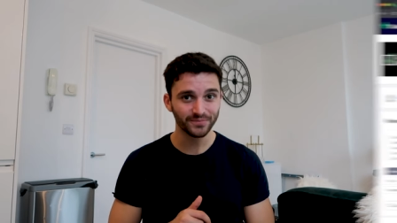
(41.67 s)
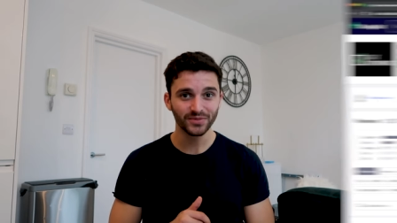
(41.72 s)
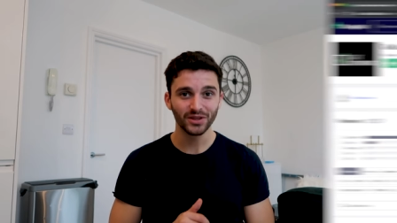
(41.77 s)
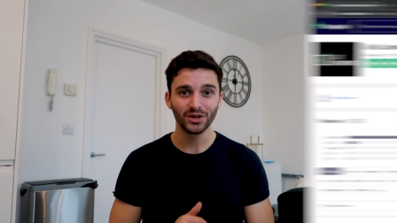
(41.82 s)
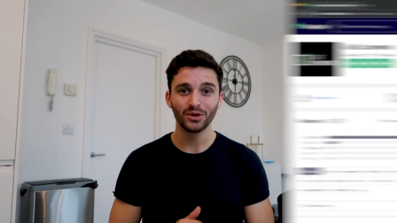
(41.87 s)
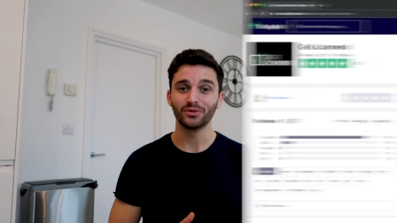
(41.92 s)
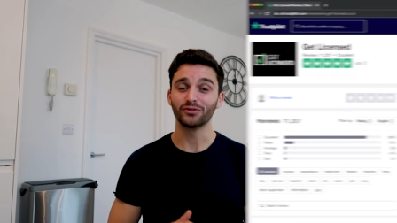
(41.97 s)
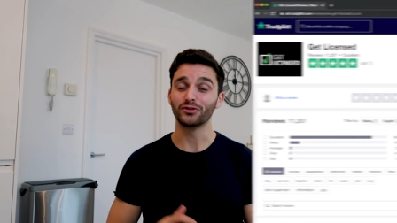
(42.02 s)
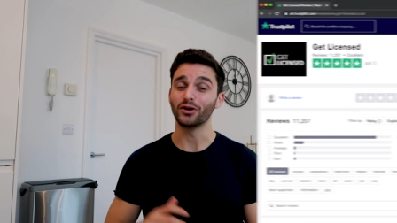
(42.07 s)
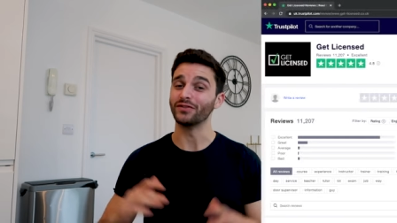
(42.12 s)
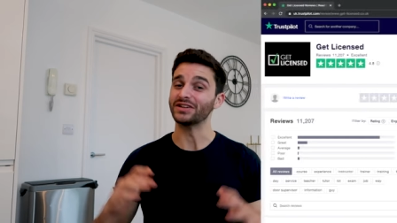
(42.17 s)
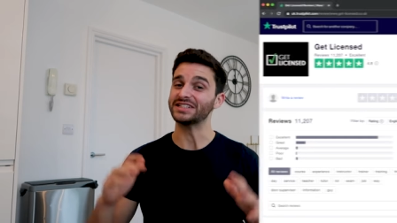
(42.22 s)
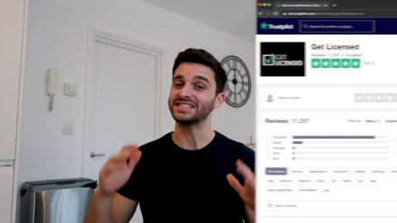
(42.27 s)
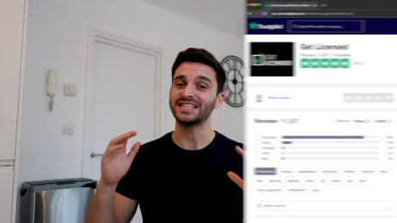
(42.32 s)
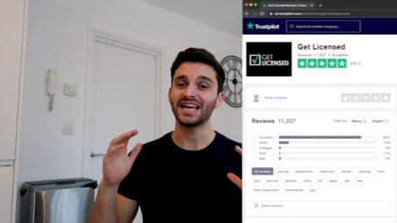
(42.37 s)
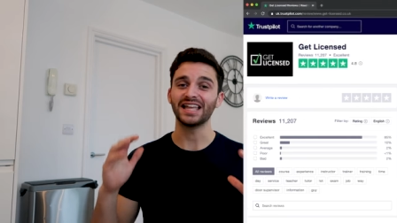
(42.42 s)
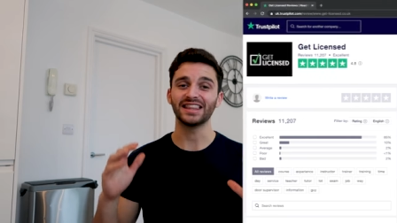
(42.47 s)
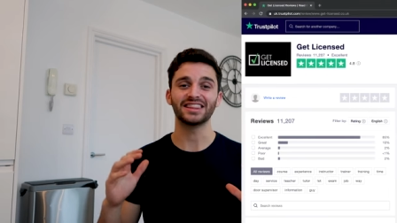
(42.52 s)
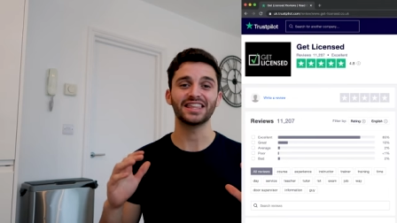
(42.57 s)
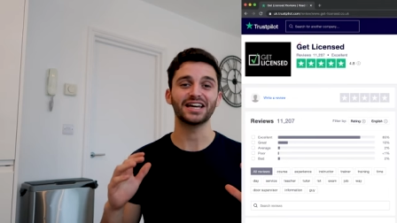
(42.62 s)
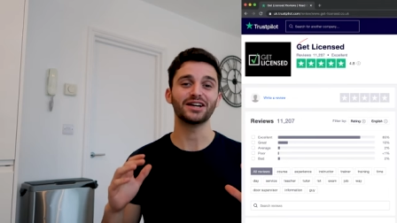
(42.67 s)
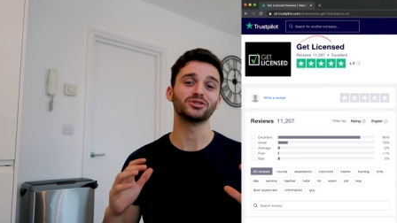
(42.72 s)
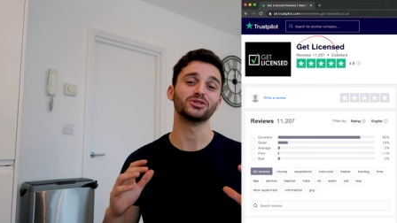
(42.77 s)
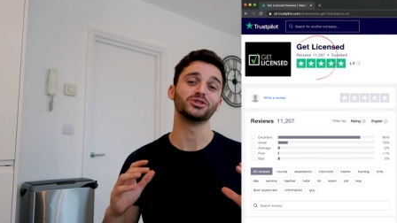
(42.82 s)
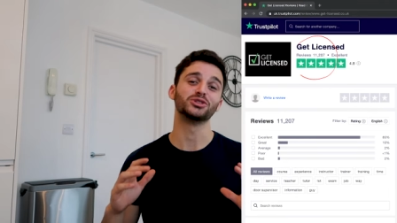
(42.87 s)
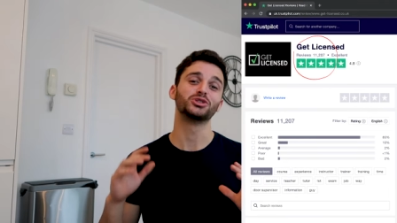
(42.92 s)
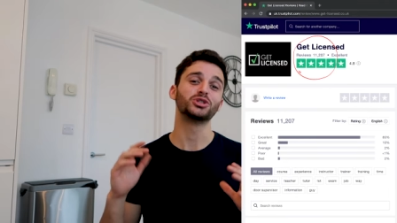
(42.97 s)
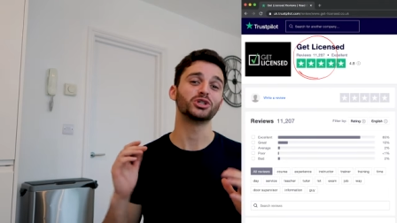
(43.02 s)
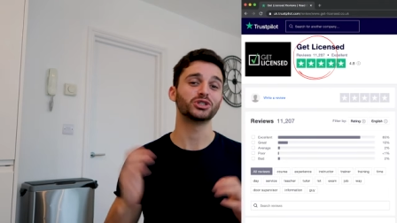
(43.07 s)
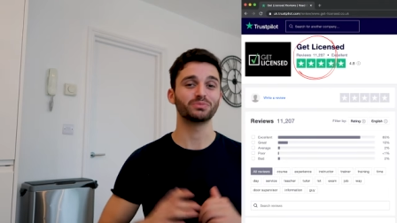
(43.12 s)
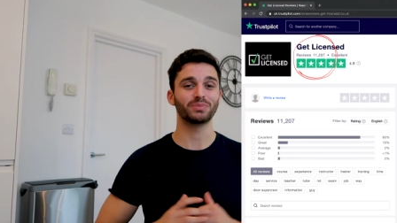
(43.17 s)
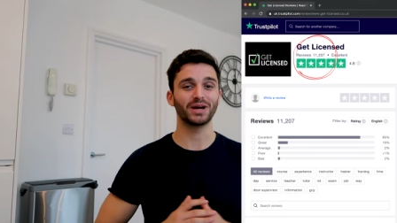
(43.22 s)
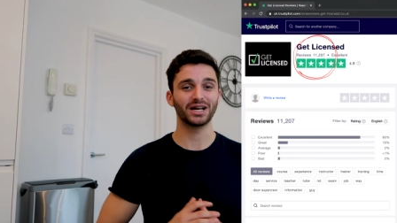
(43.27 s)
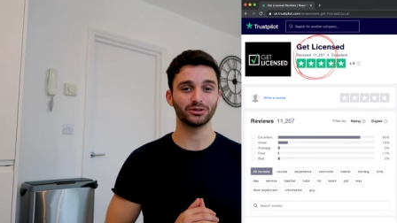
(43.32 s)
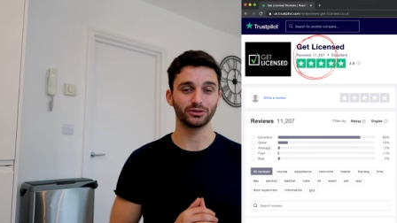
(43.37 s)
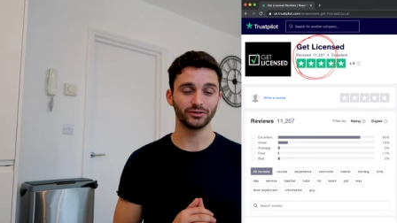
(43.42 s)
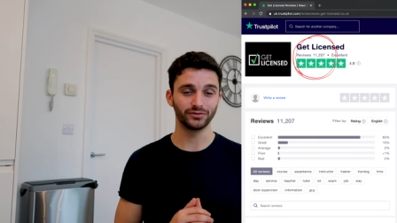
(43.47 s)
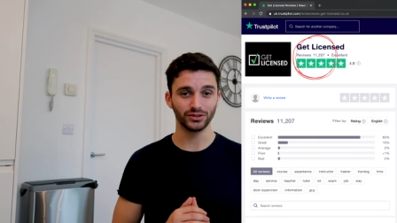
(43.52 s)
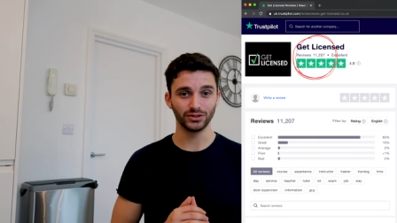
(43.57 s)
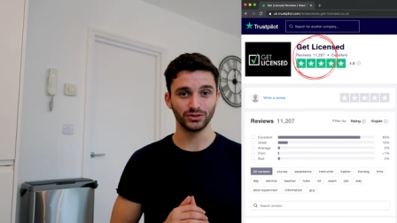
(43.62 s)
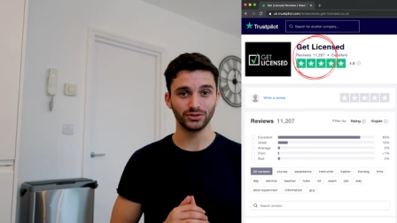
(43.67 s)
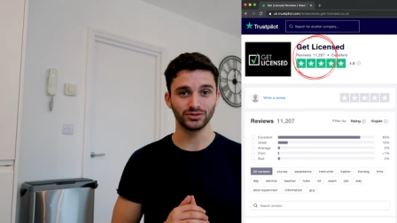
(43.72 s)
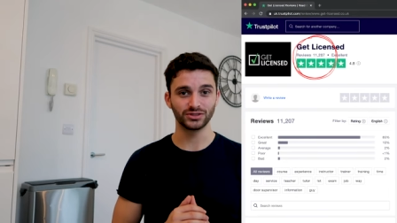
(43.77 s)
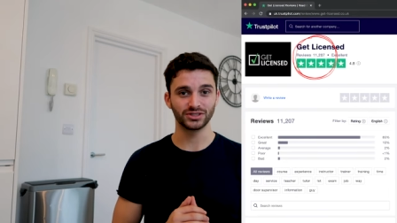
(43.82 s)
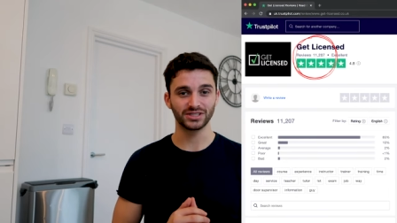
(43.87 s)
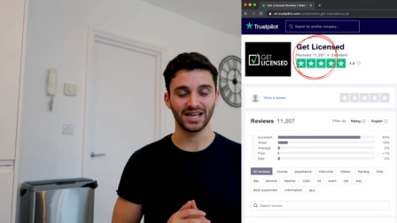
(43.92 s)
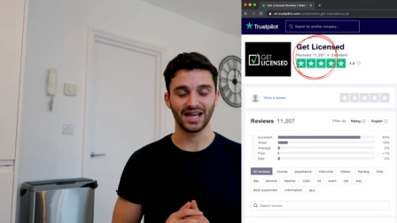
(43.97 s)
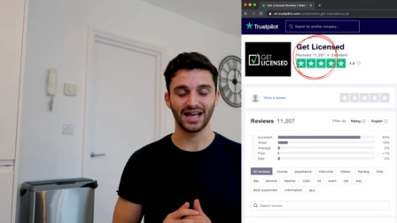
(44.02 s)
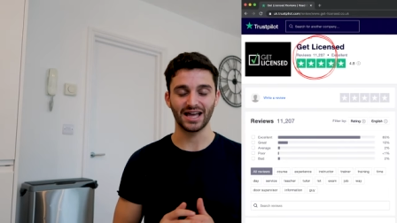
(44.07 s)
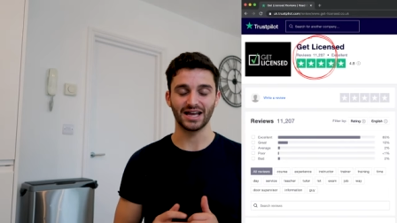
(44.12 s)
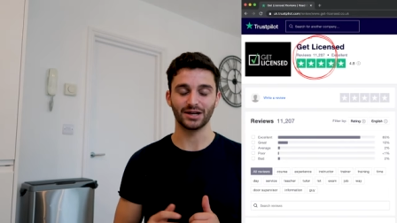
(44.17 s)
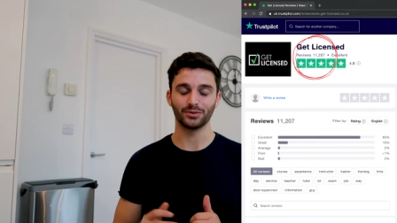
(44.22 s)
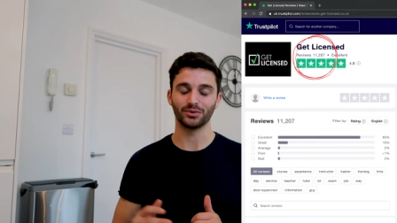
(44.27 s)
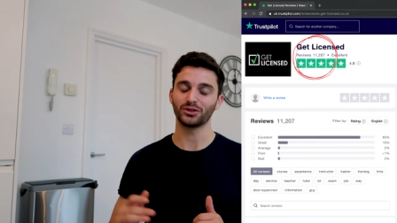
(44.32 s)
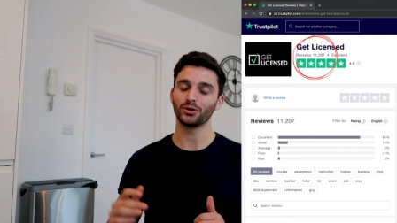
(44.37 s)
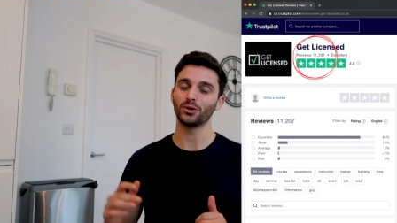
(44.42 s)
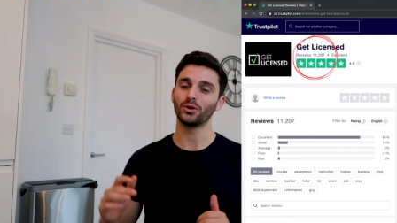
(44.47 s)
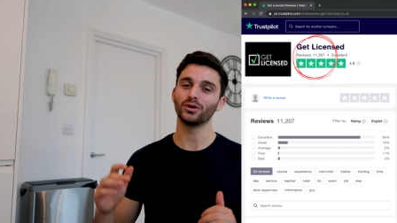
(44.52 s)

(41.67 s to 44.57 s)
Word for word: We've got over 10,000 Trustpilot reviews and